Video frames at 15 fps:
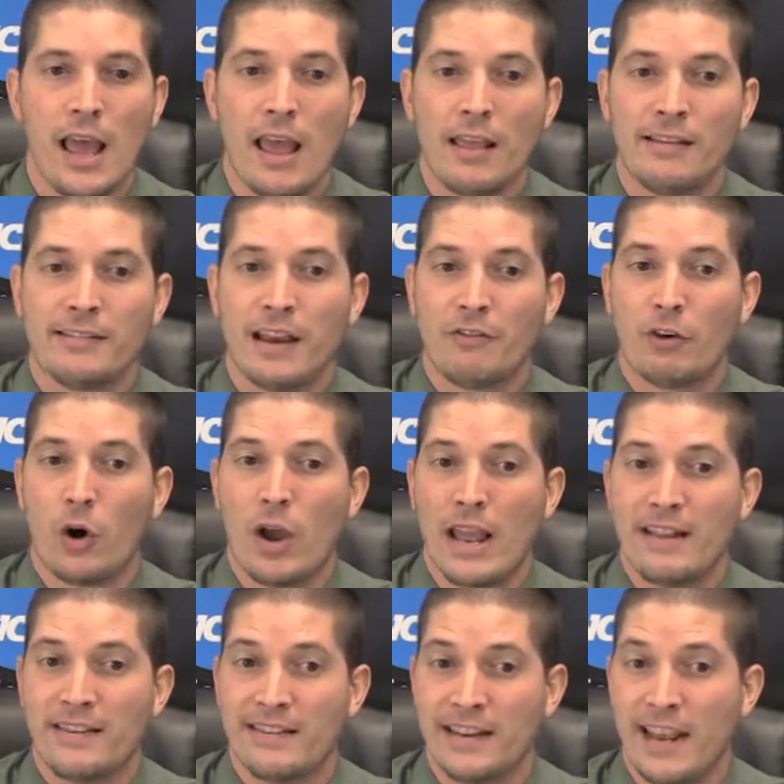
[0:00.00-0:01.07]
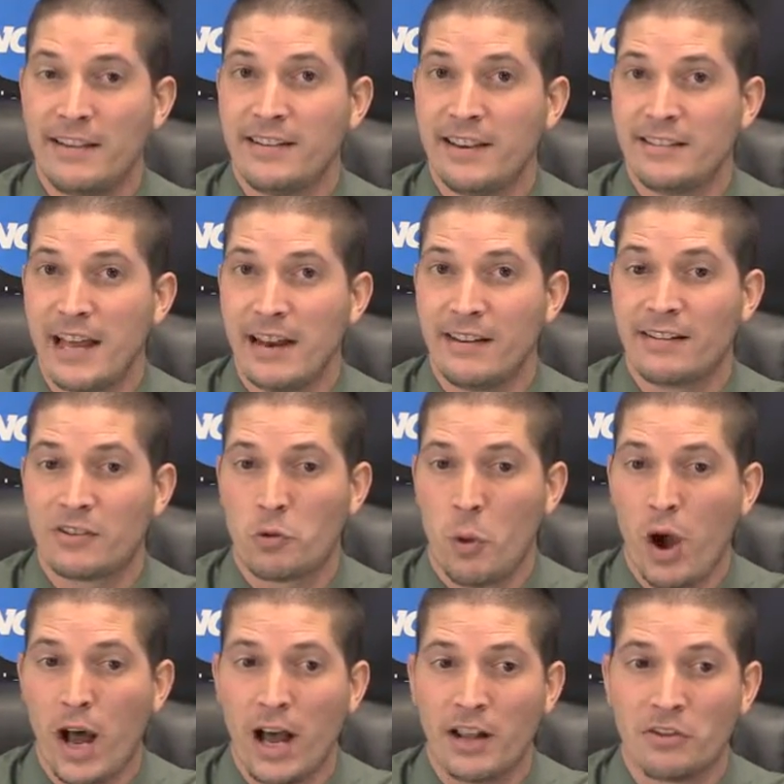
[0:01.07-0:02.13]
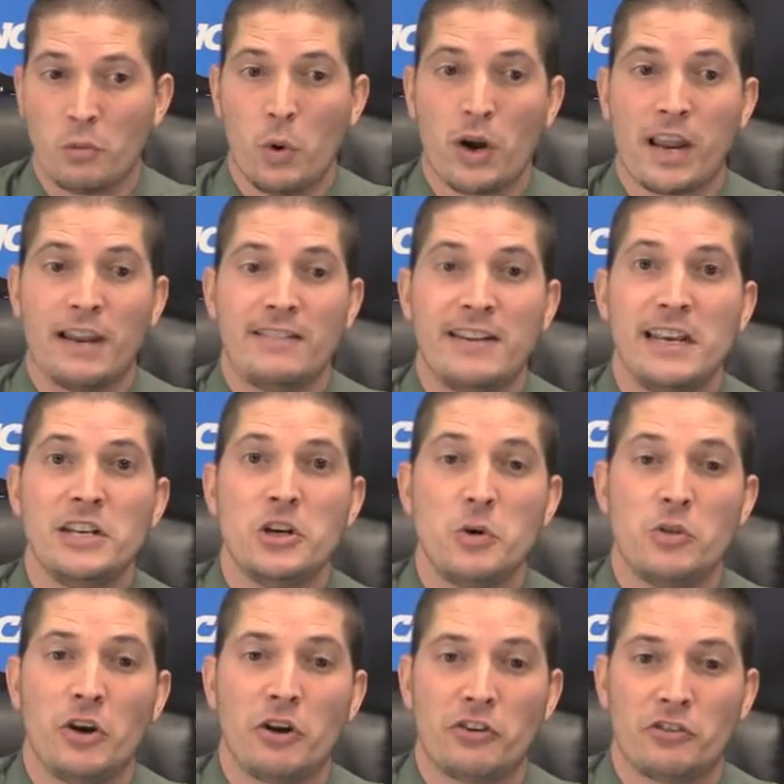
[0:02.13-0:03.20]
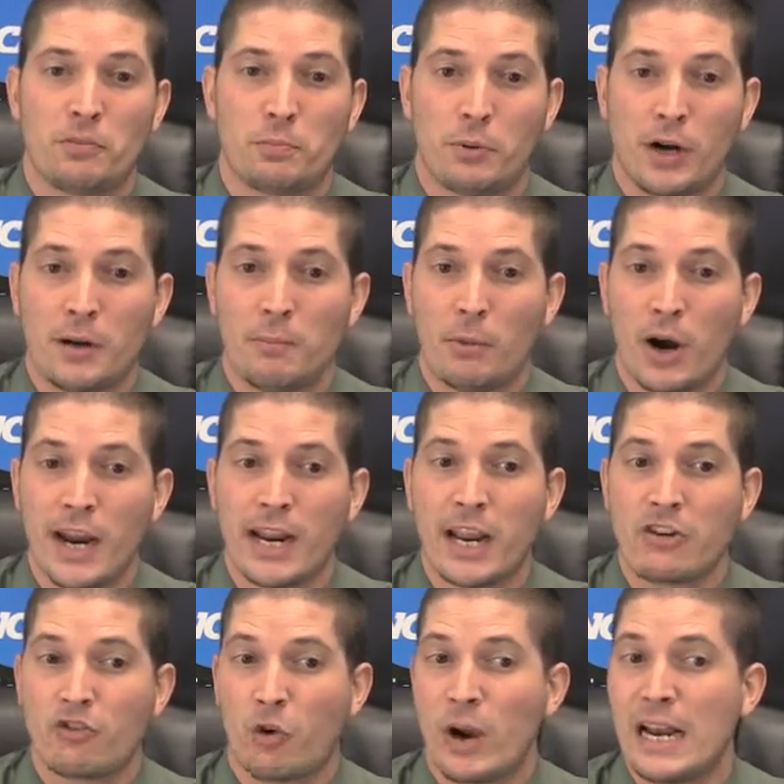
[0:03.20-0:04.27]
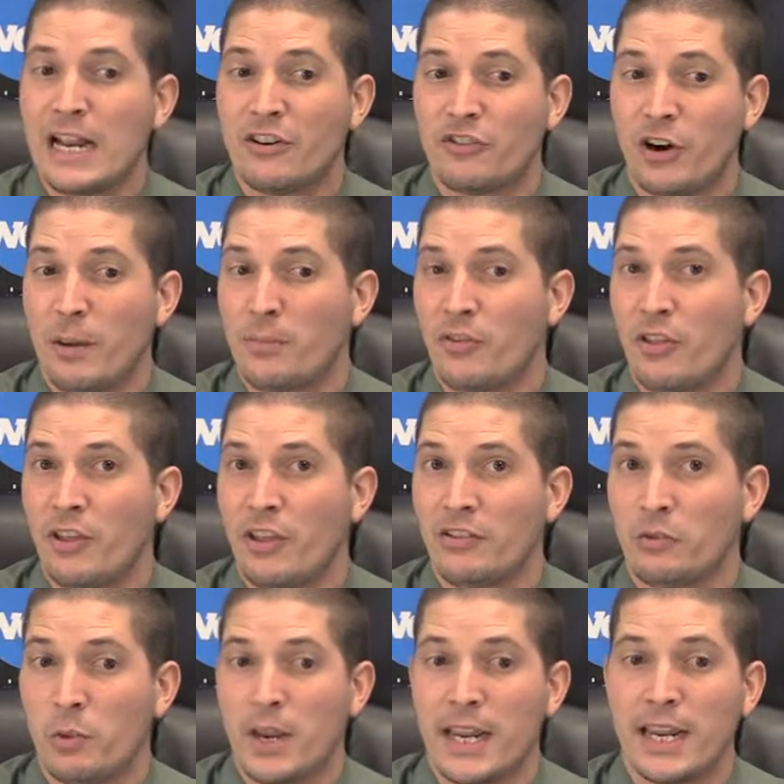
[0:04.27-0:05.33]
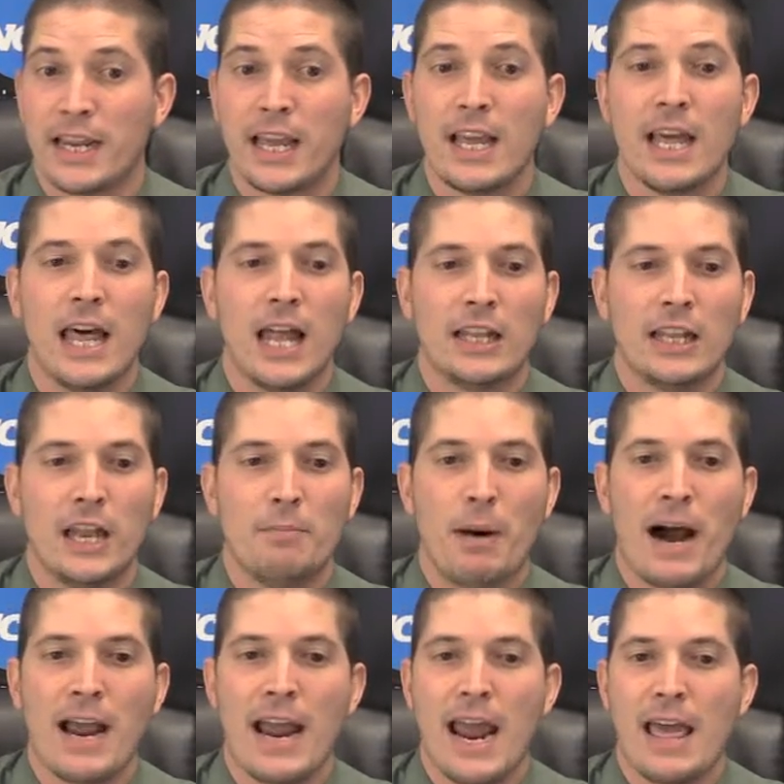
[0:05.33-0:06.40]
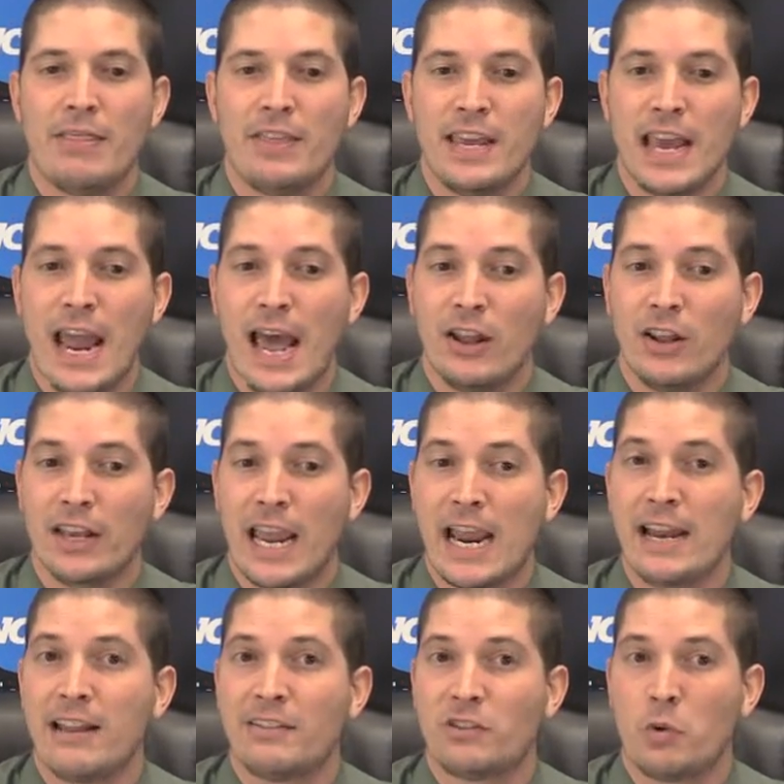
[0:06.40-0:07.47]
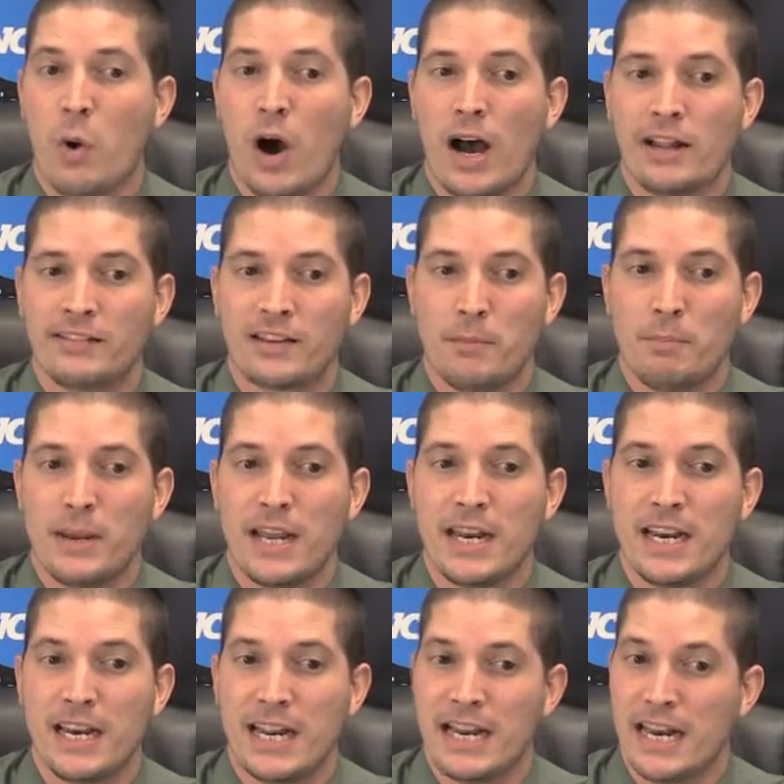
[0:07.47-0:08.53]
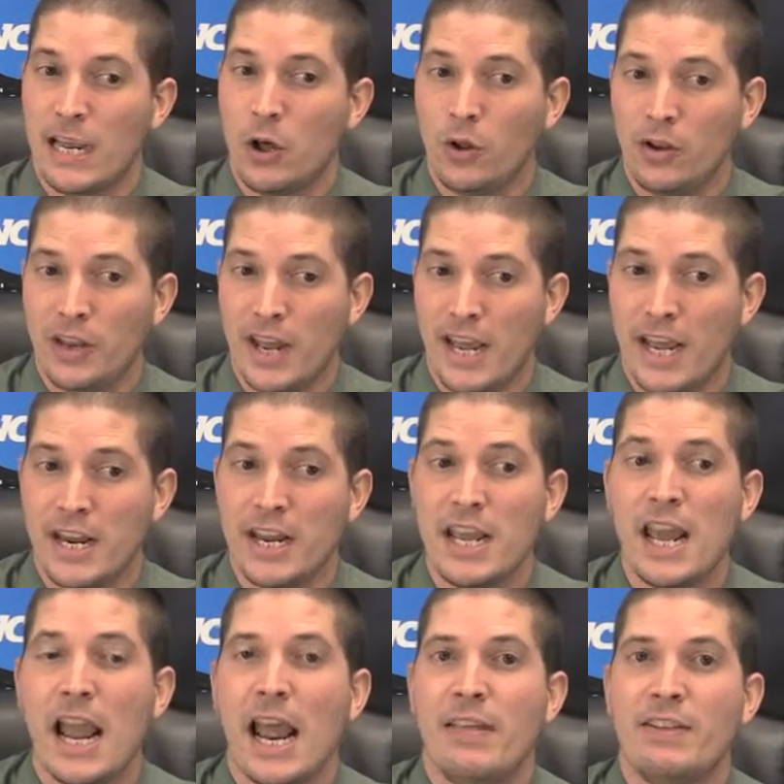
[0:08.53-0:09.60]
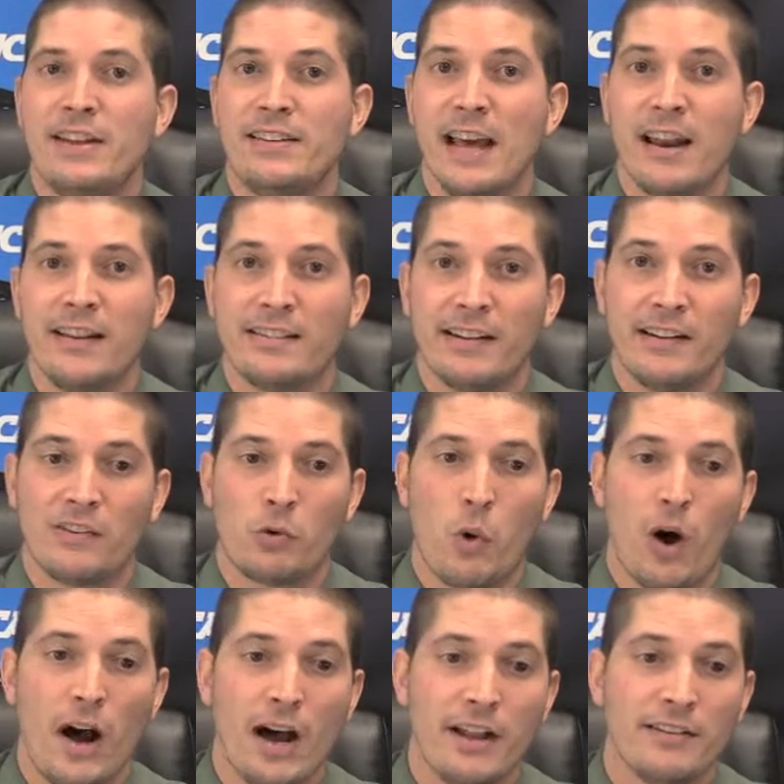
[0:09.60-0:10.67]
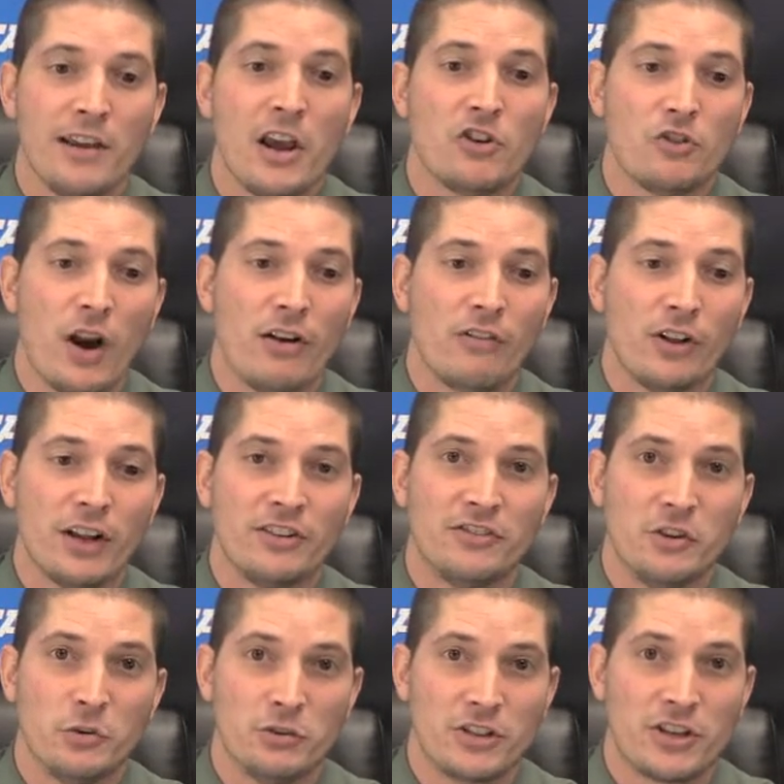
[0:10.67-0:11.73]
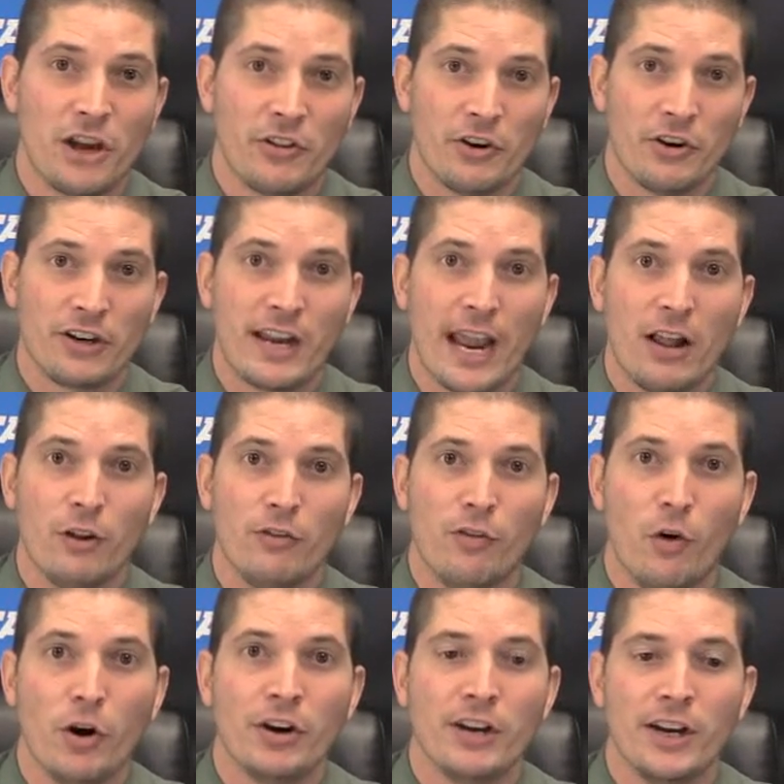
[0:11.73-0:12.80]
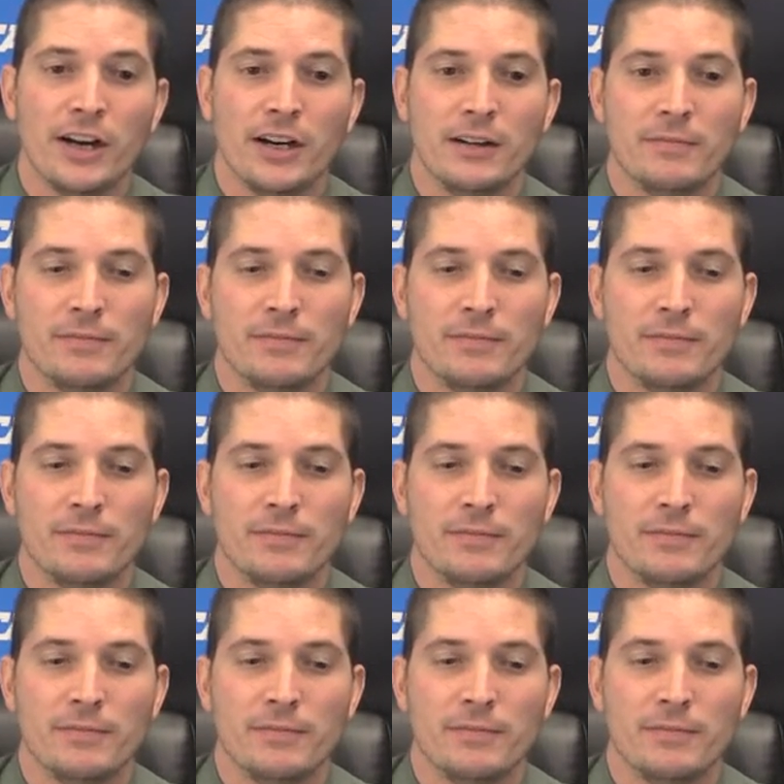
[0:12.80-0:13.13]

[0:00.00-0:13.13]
Several NCAC tennis squads will continue their spring break training trips this week, led by the Allegheny squads competing in Hilton Head and the Denison squads traveling to Southern California.